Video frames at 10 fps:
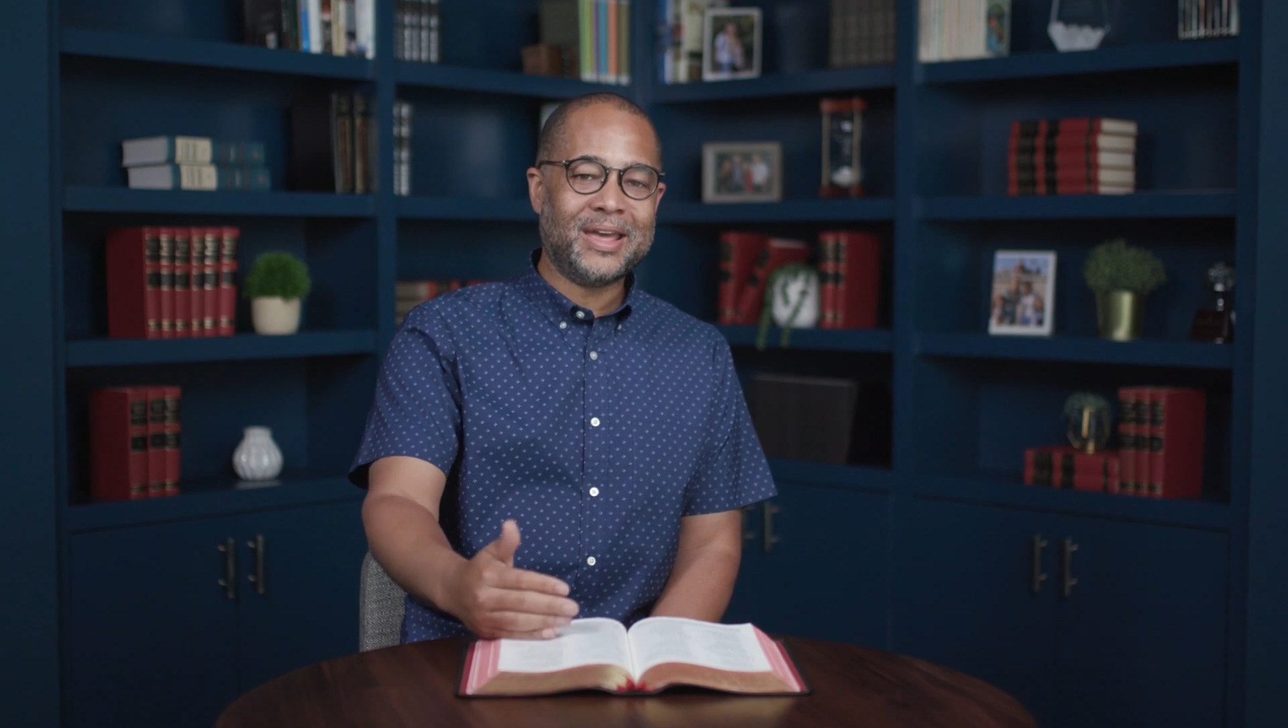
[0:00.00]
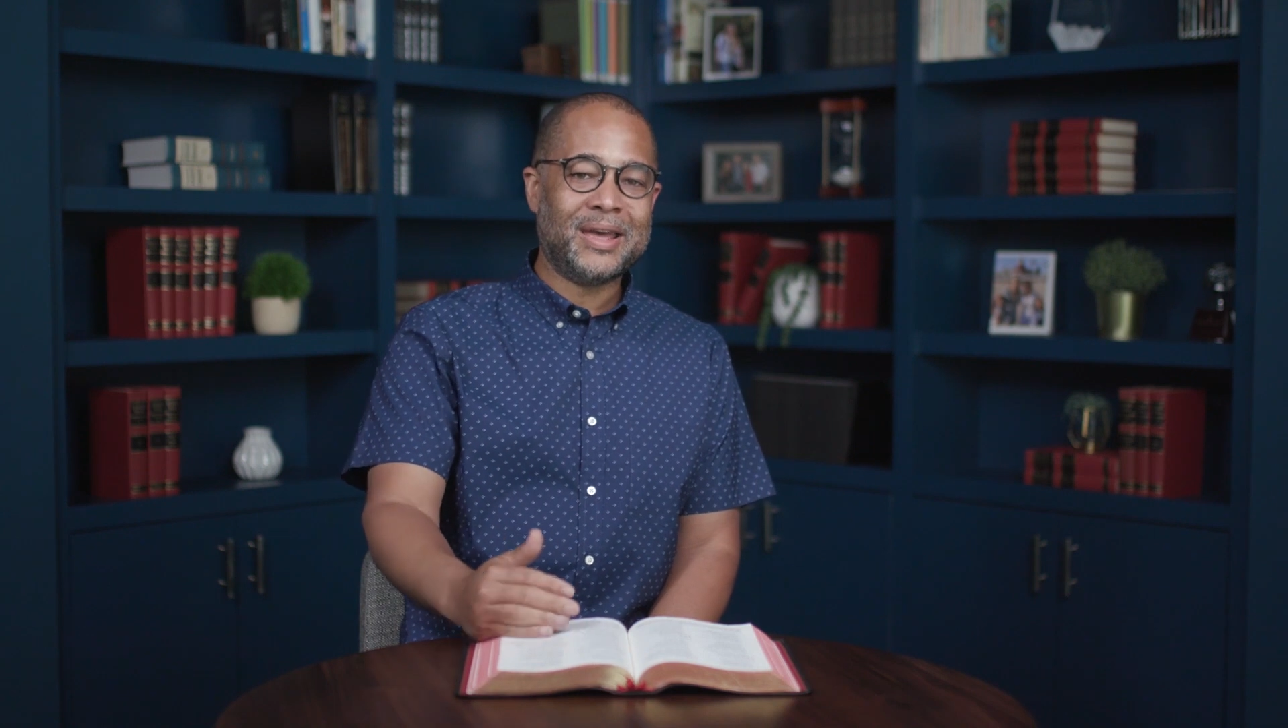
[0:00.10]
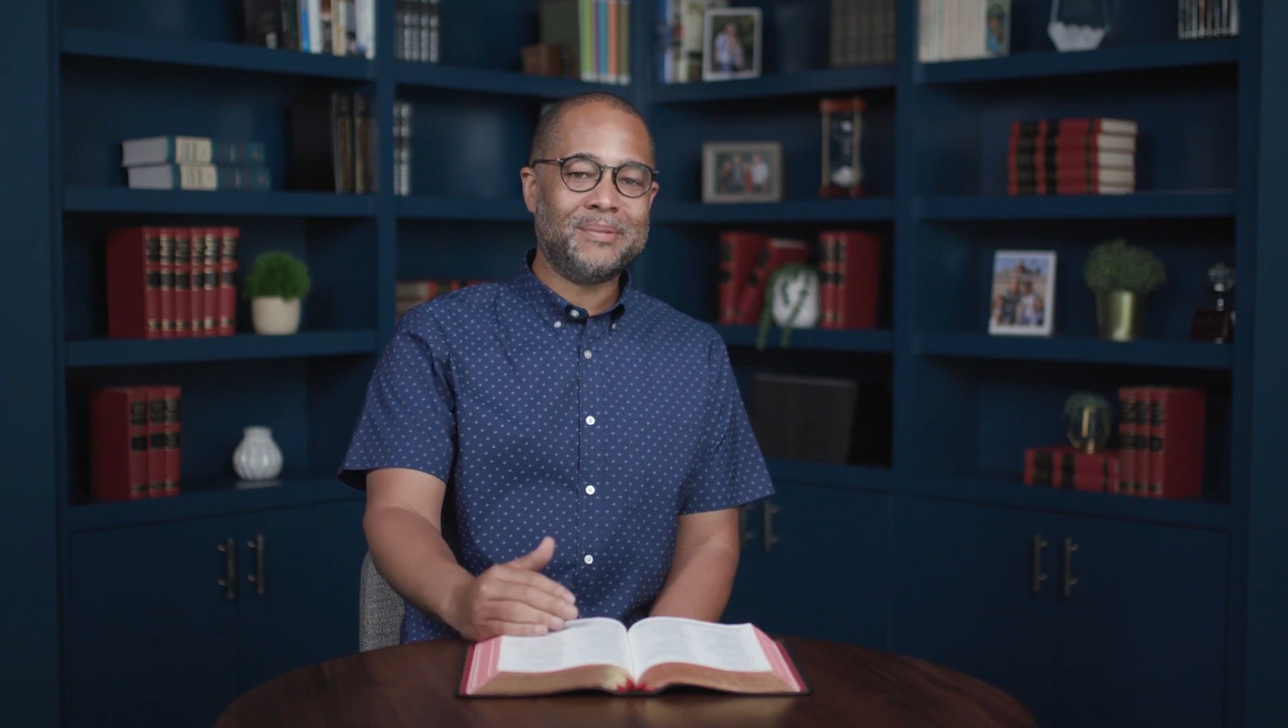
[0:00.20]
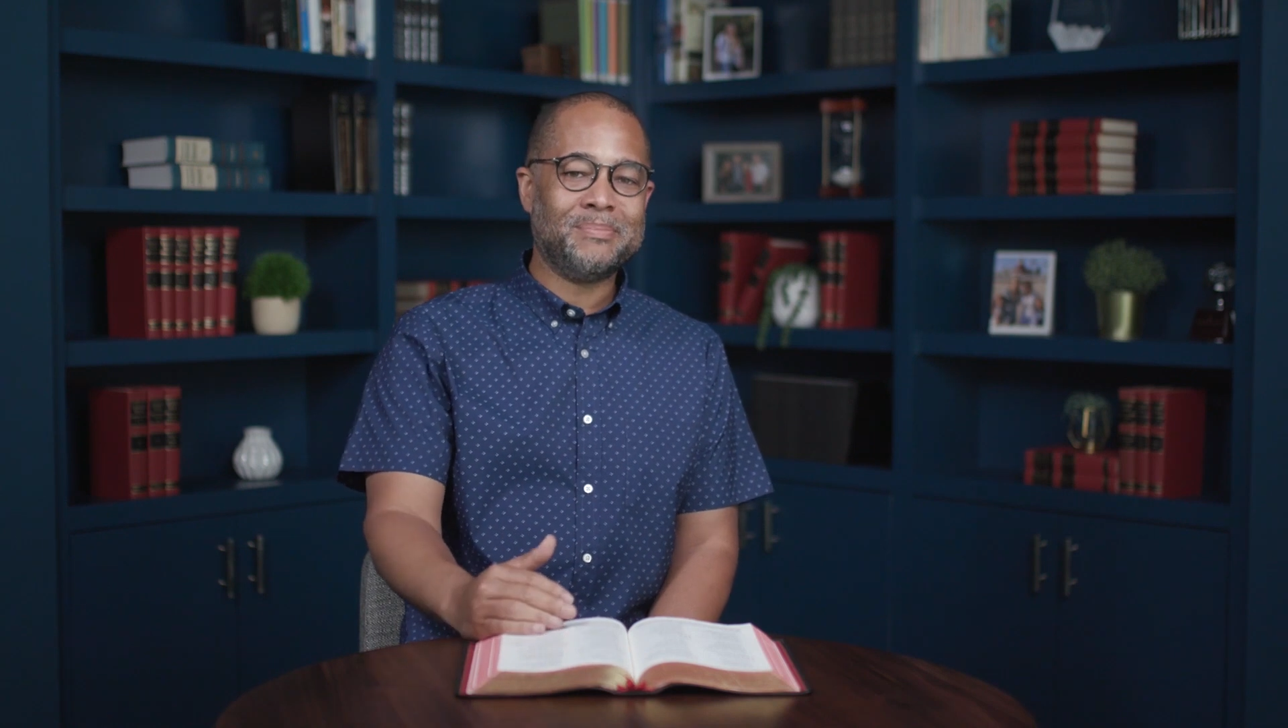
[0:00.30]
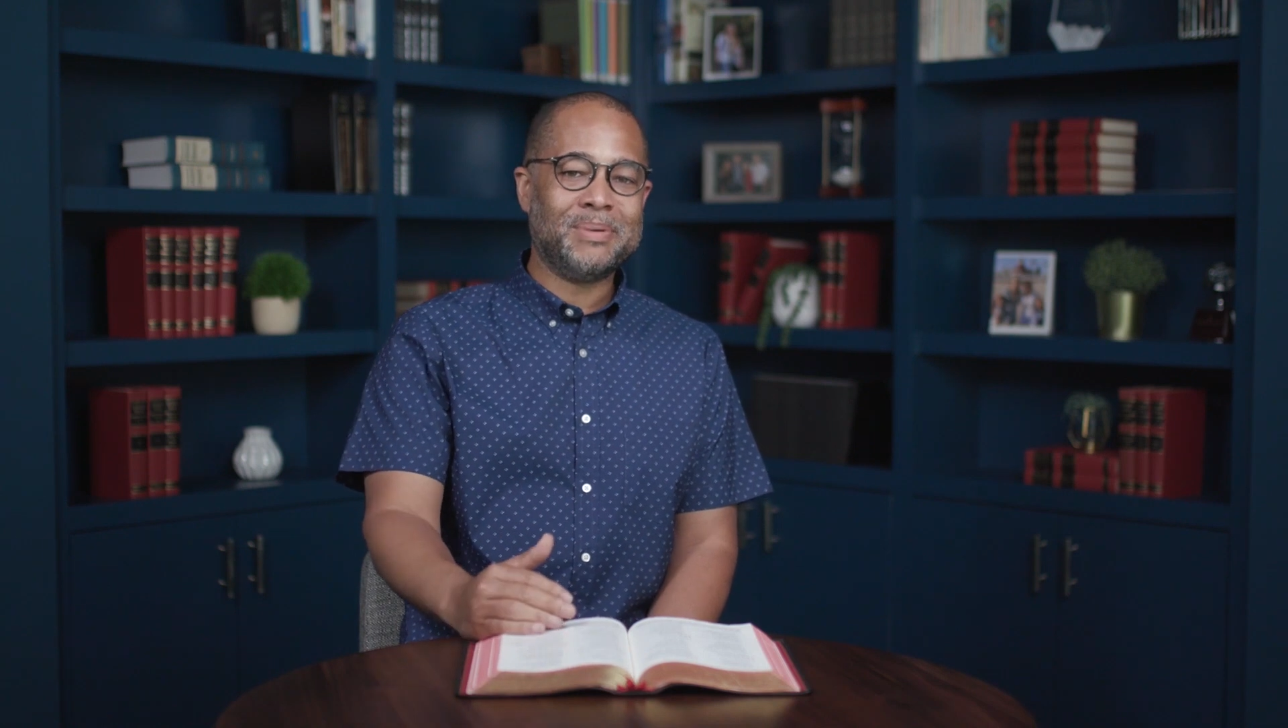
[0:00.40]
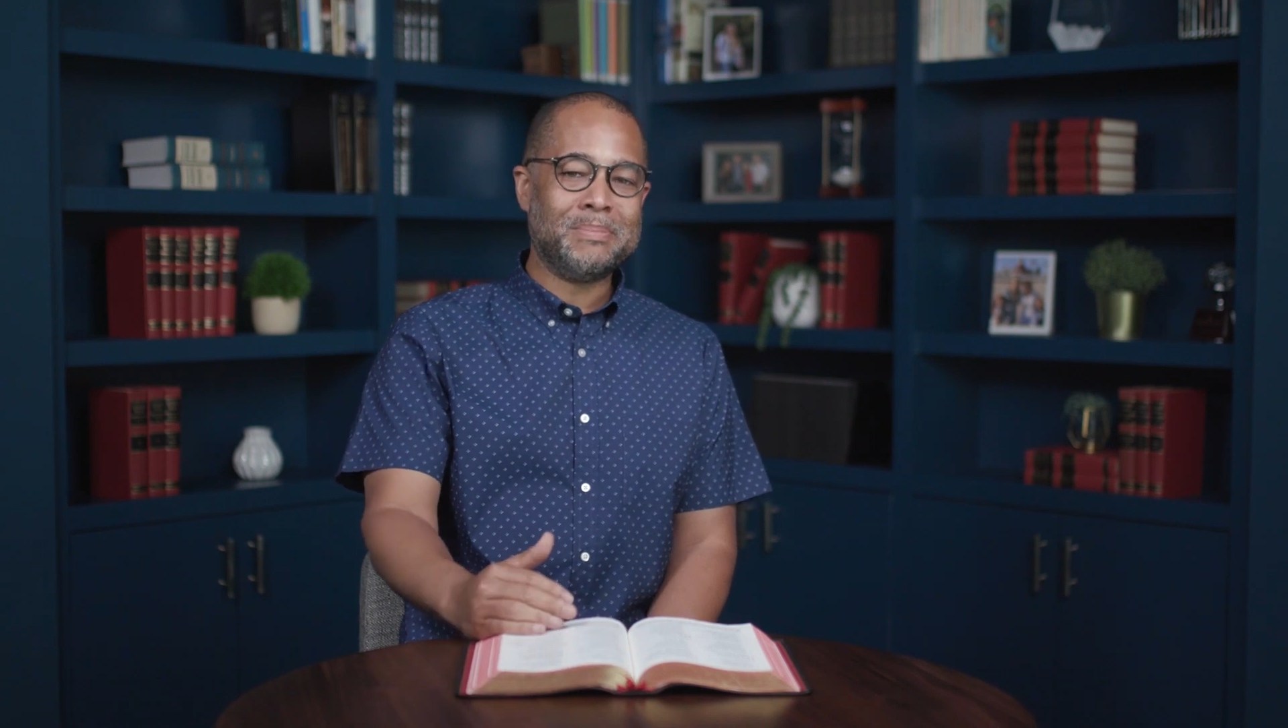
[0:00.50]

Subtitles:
that,